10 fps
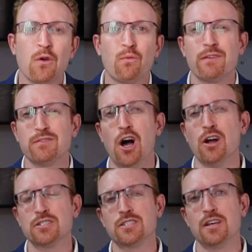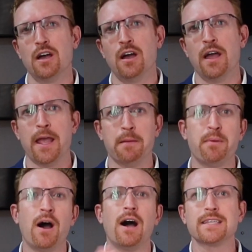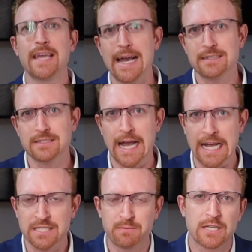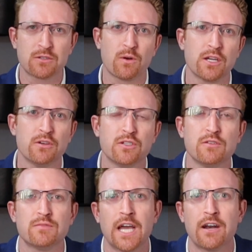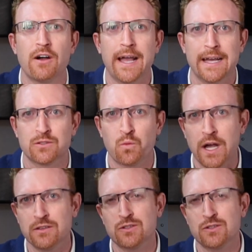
We've launched a podcast aspect to our YouTube channel as well,